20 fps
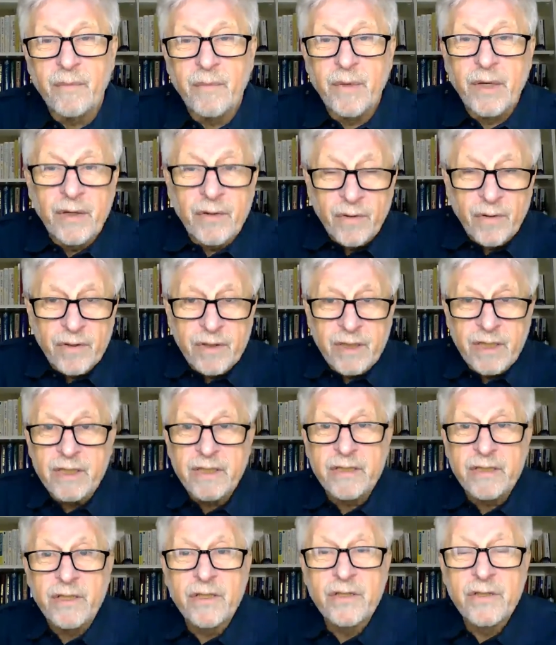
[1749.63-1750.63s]
And
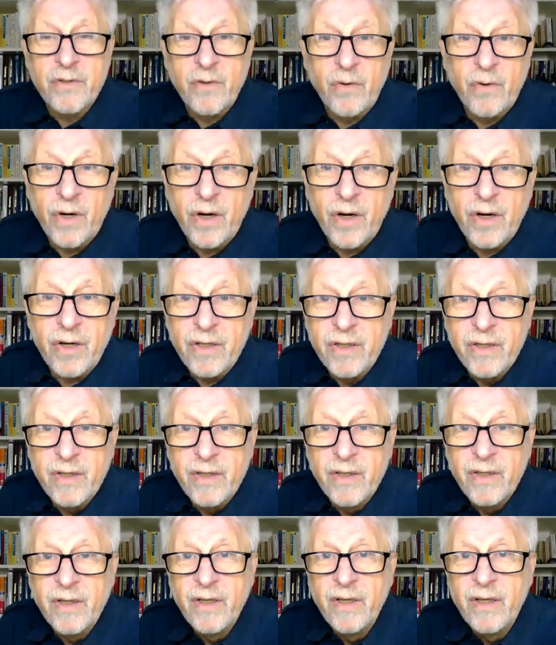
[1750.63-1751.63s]
the buffering mineral
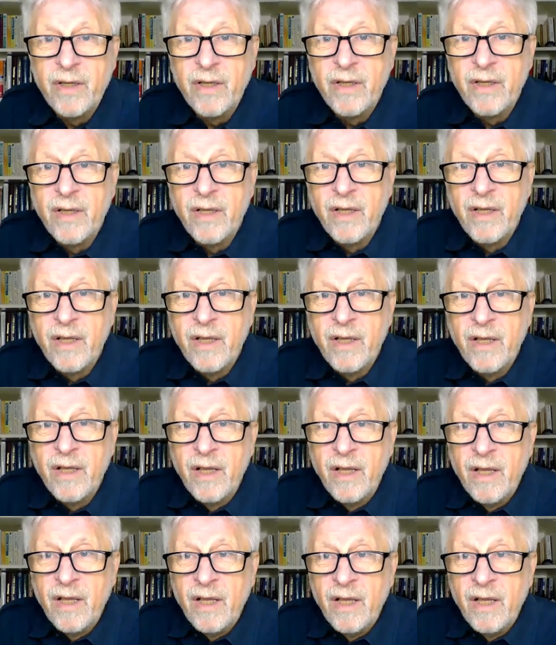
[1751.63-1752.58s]
that is stored